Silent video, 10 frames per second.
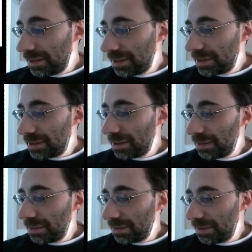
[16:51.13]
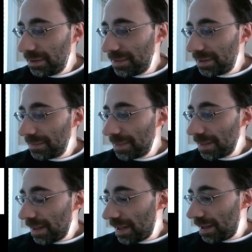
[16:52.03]
So limit
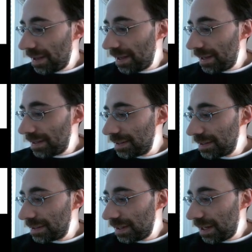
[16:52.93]
as